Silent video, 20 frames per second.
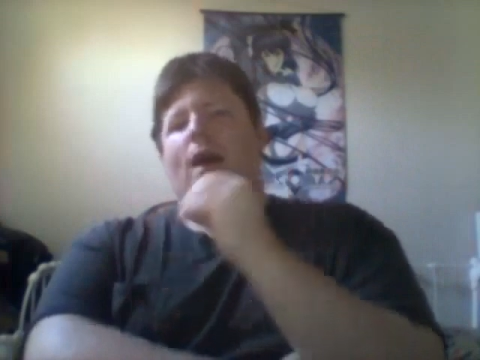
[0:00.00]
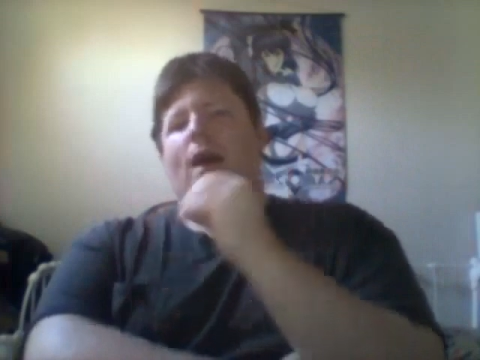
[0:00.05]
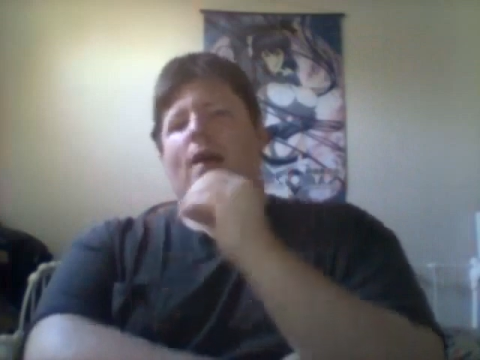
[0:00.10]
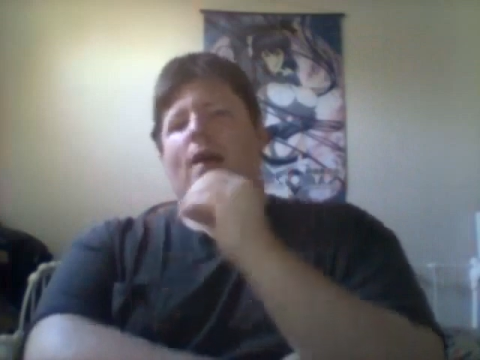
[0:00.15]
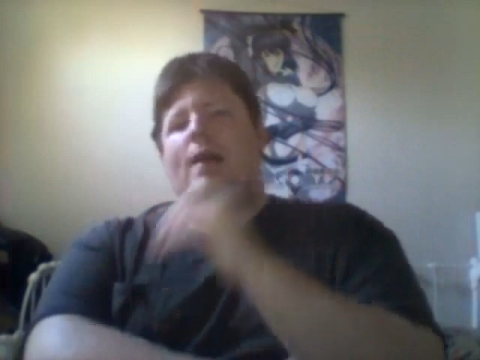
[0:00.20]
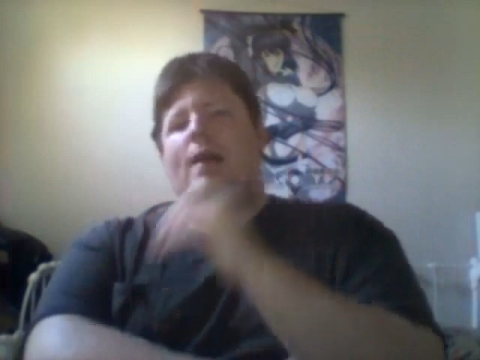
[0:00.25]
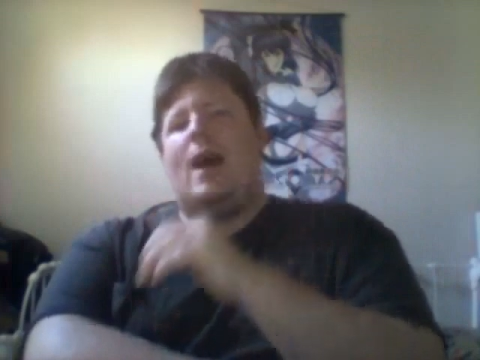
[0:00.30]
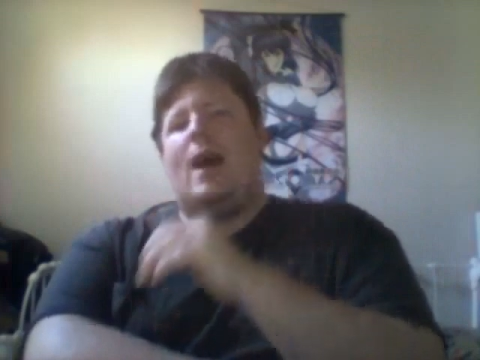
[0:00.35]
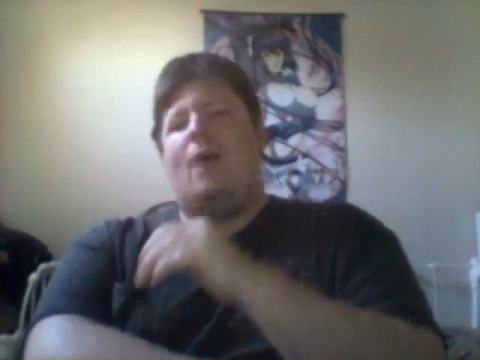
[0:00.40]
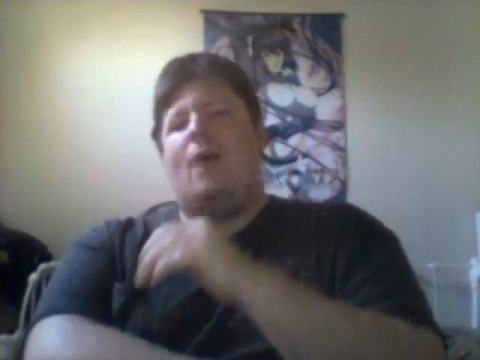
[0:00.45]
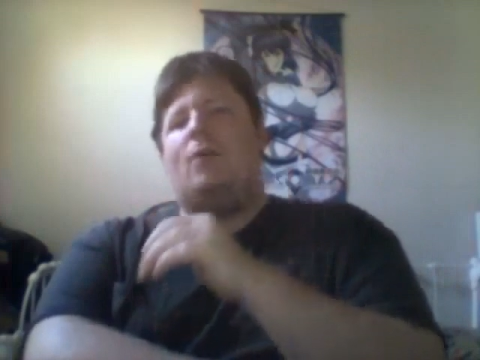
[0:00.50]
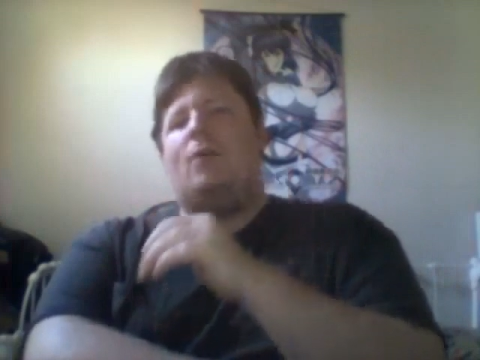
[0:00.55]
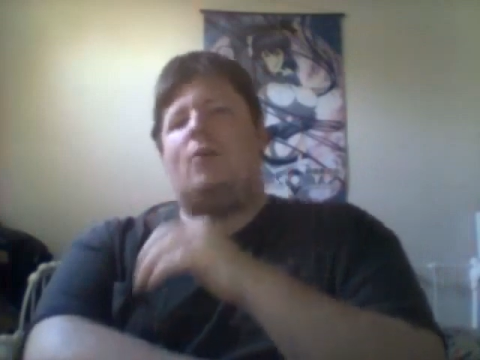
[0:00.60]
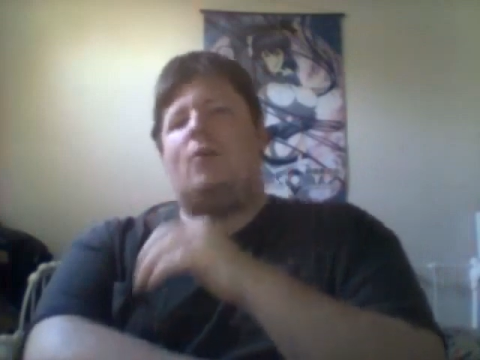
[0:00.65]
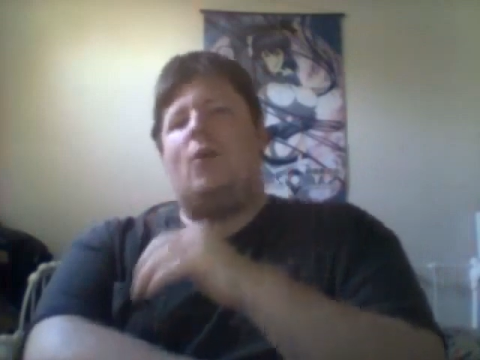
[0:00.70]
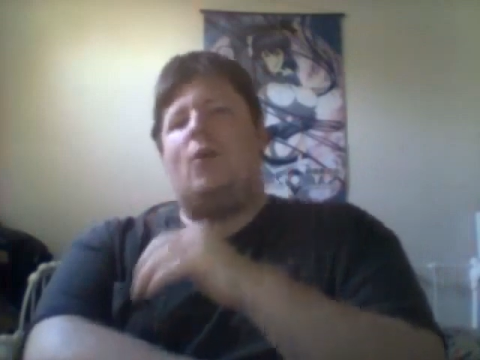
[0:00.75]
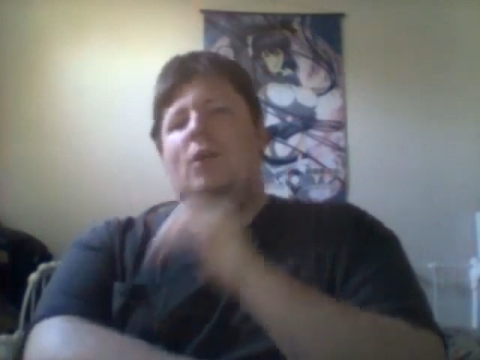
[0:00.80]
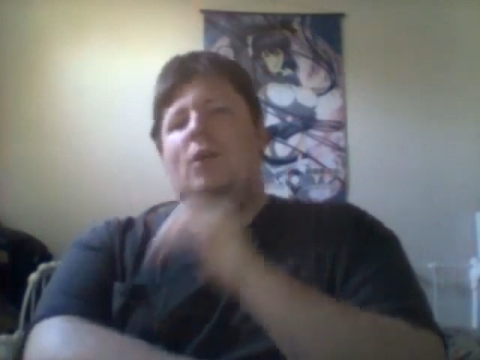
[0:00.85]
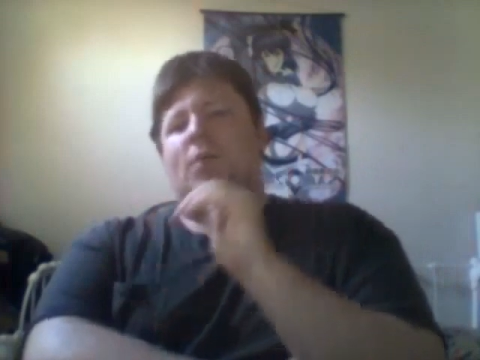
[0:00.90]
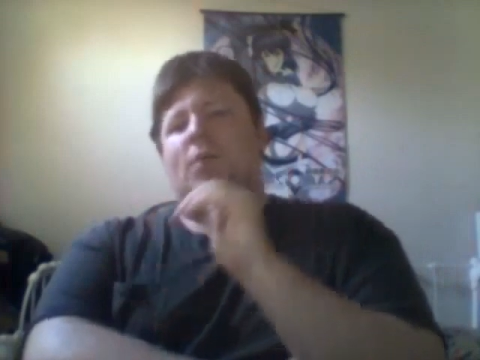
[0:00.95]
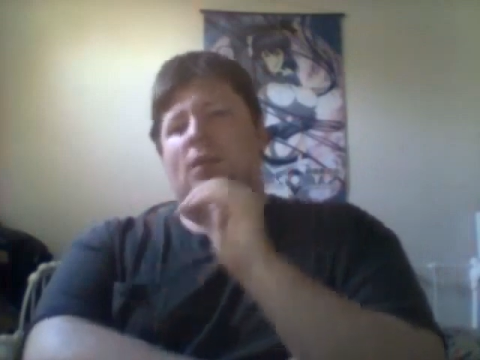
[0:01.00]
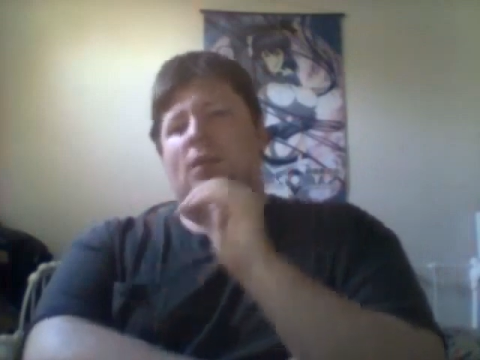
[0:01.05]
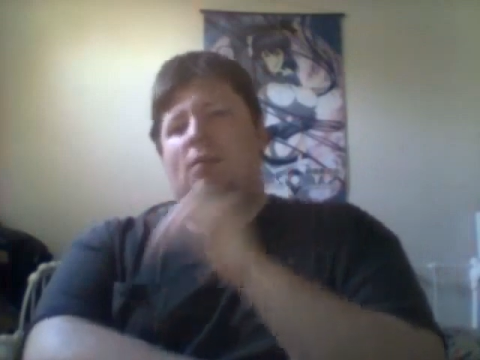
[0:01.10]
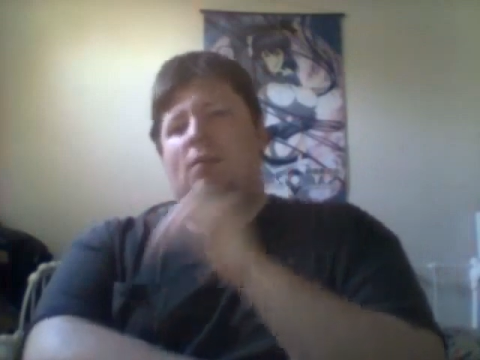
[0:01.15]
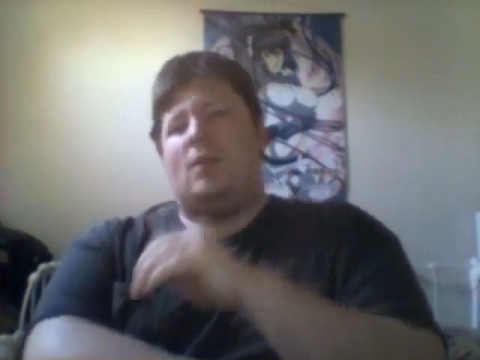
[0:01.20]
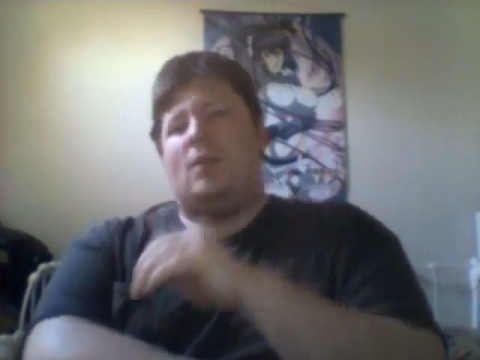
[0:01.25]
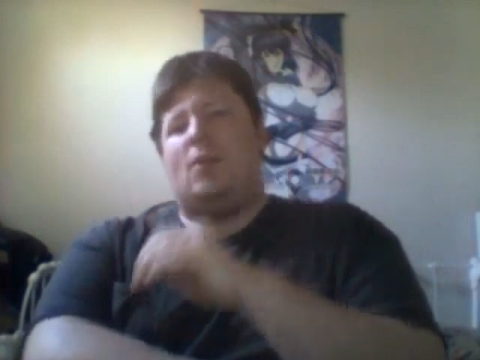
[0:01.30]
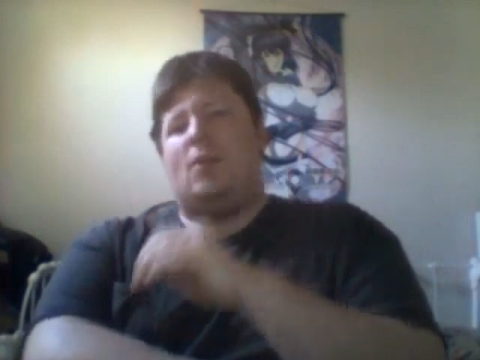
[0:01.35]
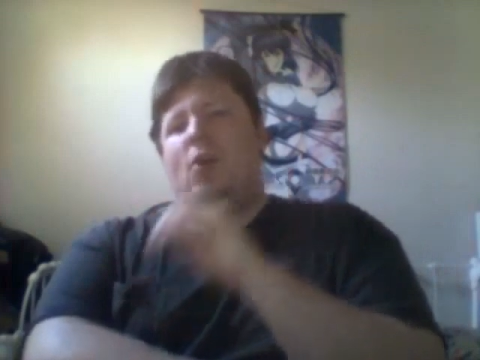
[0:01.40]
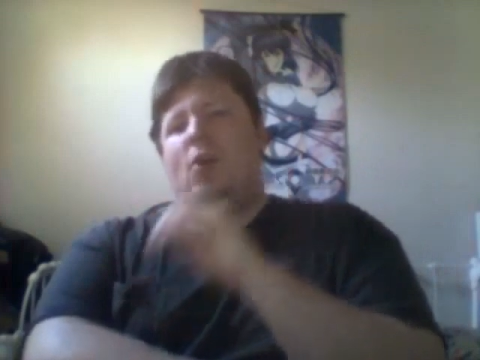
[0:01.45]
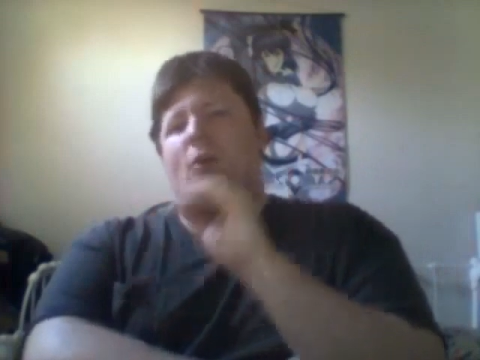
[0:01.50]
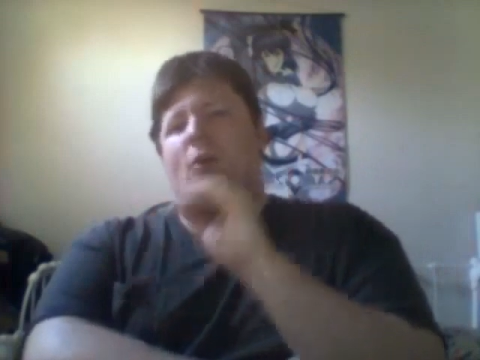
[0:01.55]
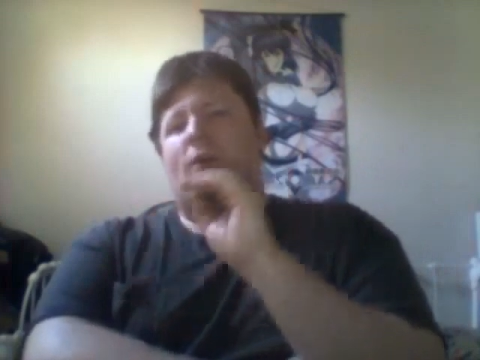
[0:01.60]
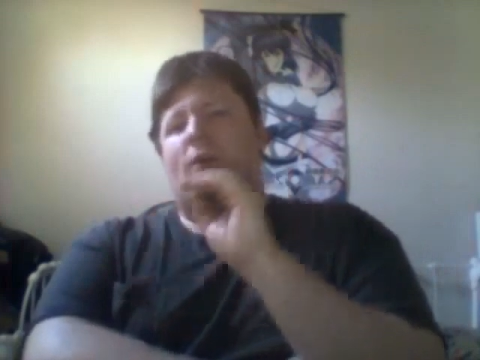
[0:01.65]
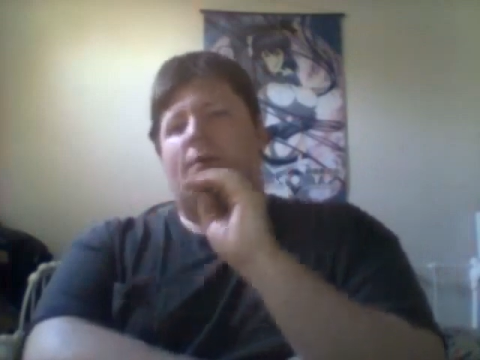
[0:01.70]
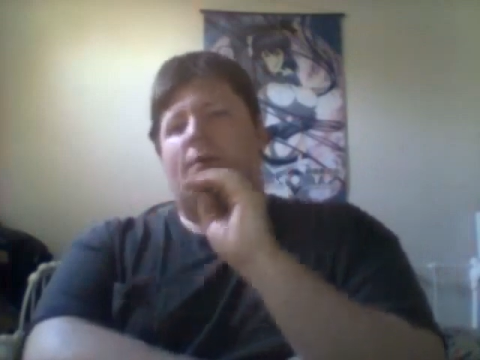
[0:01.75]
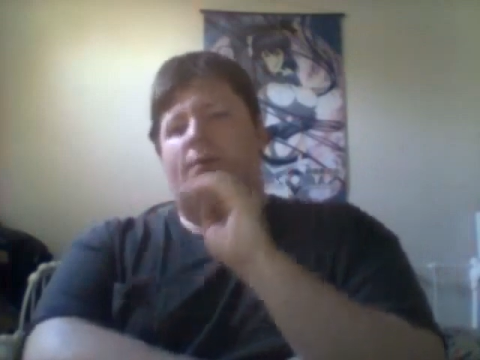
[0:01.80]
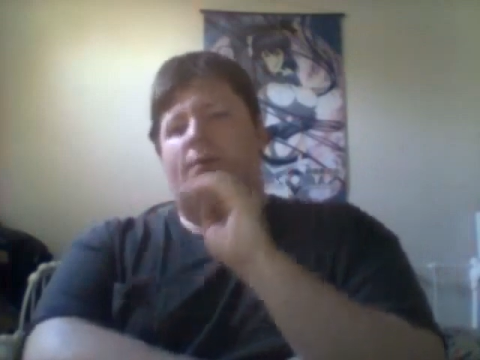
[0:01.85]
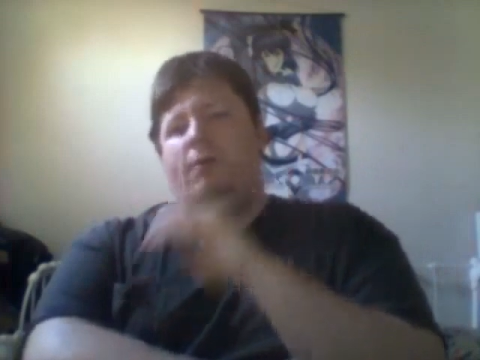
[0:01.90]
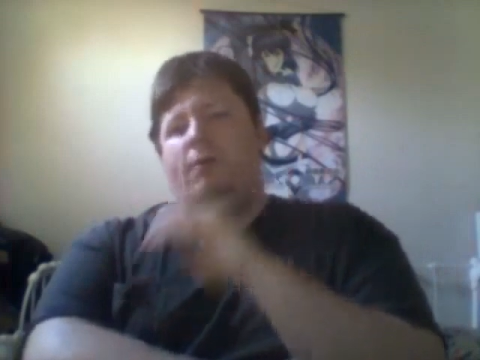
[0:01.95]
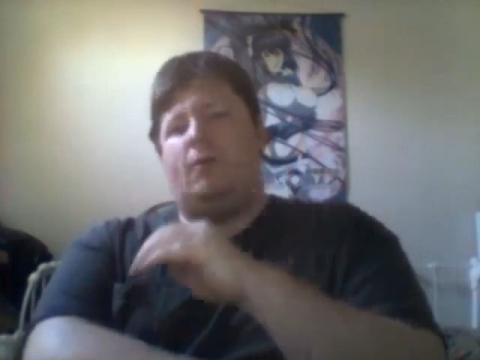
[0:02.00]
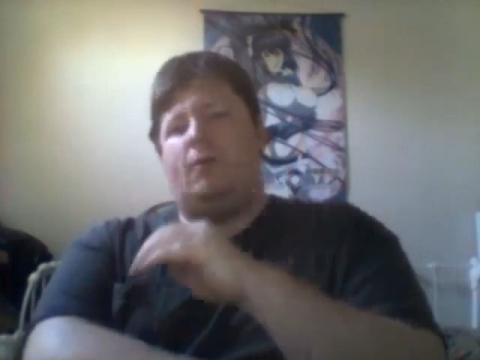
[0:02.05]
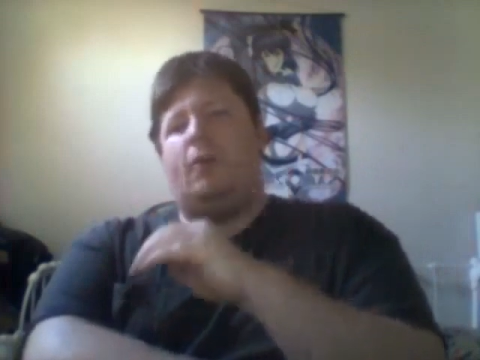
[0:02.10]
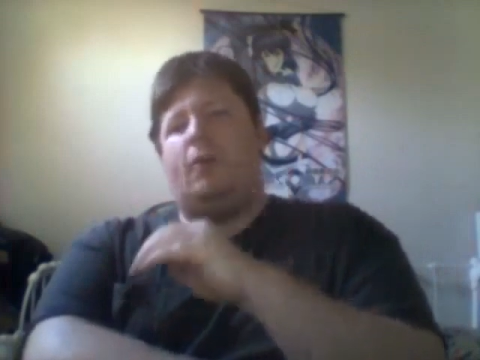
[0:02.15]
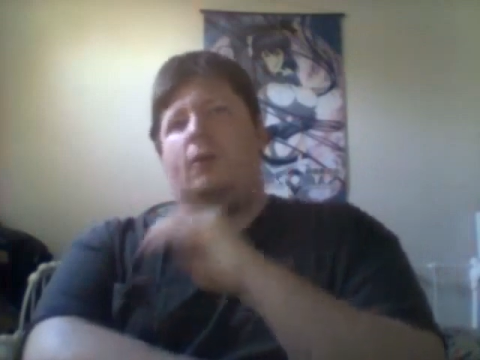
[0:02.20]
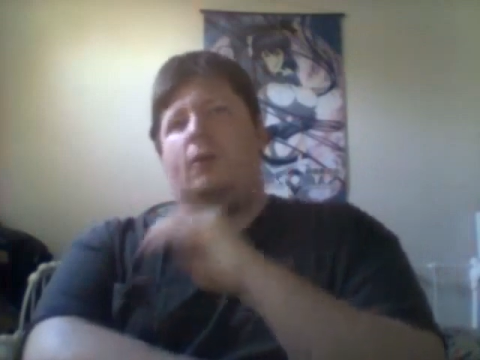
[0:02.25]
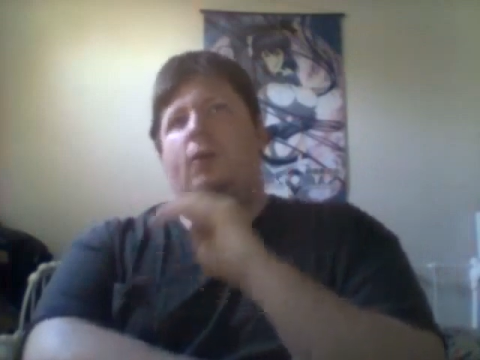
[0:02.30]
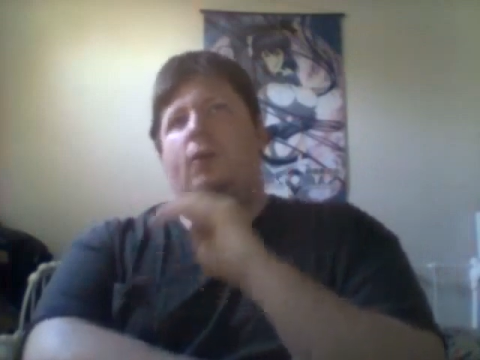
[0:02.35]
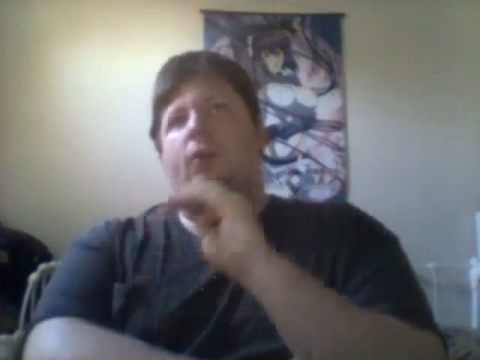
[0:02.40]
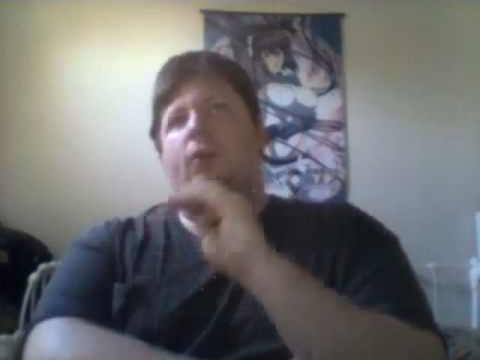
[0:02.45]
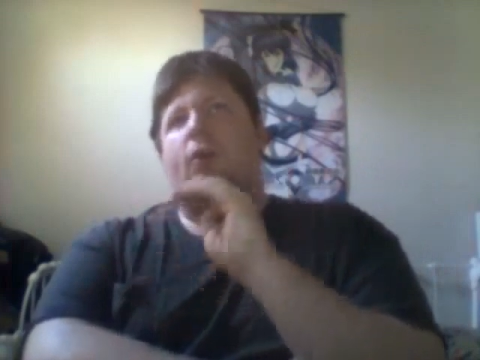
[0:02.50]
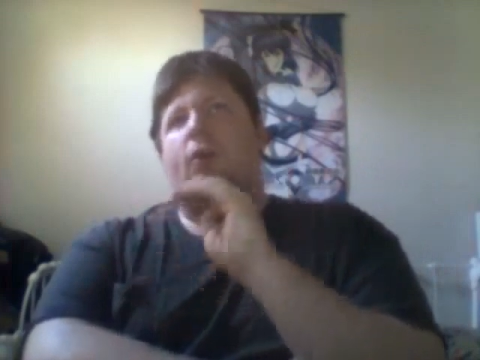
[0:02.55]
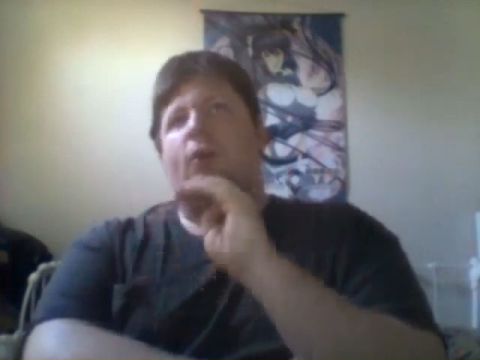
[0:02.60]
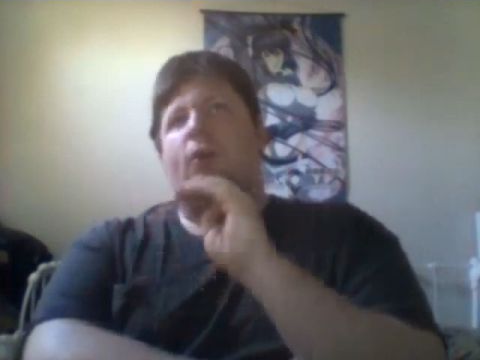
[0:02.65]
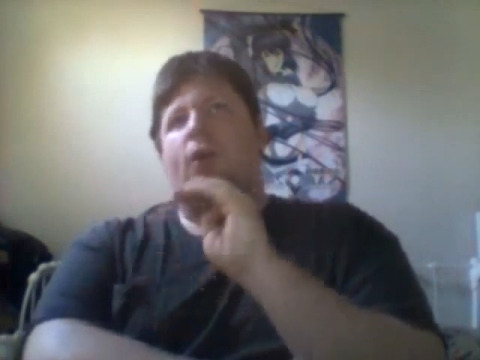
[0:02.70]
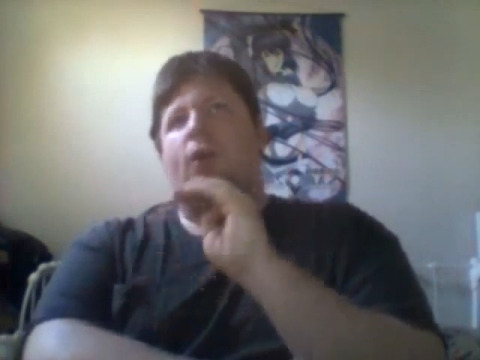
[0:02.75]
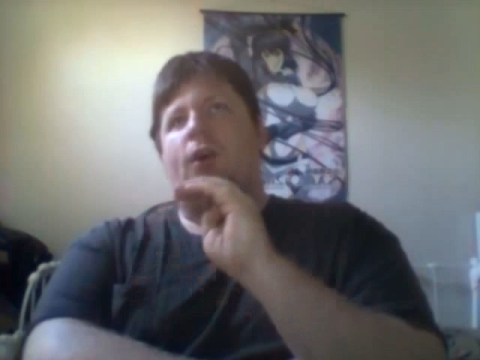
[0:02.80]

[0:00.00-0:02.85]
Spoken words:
Now it's going to be Cinder with full,